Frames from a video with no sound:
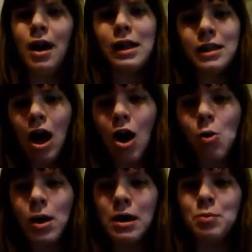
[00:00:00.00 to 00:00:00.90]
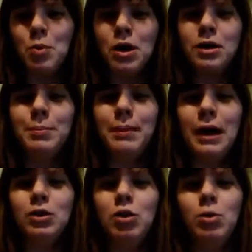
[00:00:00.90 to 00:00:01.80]
Hello, and welcome
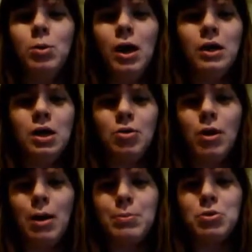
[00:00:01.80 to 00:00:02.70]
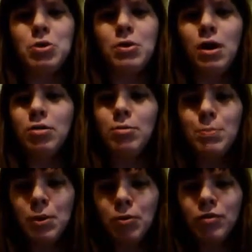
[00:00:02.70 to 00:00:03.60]
back to another episode of The
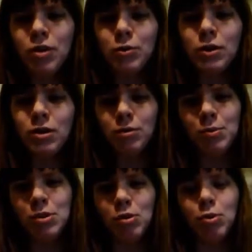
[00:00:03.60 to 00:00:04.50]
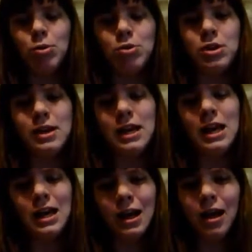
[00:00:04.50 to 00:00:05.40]
Book Reviewer with your host
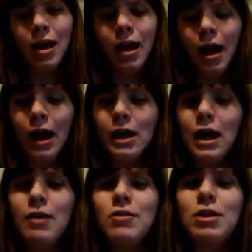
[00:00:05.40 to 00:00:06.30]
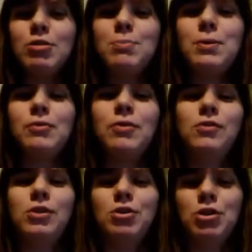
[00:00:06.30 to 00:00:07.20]
Cindy. And I have another book
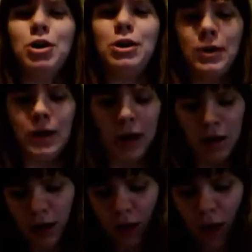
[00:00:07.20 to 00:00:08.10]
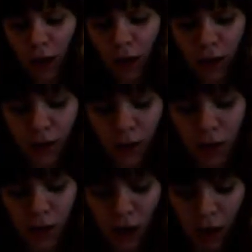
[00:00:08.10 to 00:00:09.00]
review to share you guys.
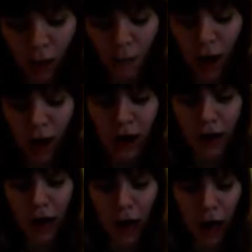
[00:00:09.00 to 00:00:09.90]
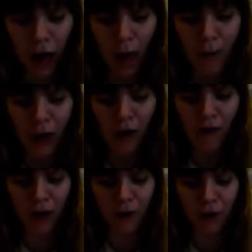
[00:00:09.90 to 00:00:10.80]
So, this one um, I've
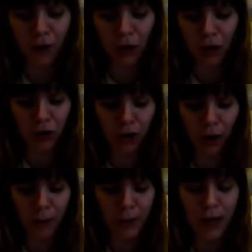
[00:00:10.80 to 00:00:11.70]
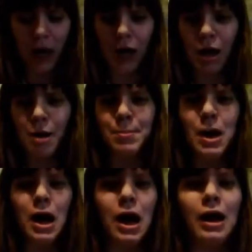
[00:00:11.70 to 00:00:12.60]
had for a long time. Um,
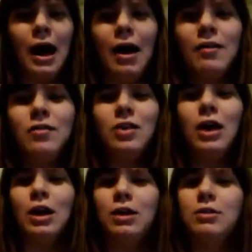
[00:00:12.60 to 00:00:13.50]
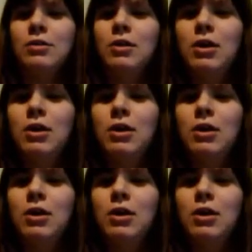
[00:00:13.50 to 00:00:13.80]
I had hadn't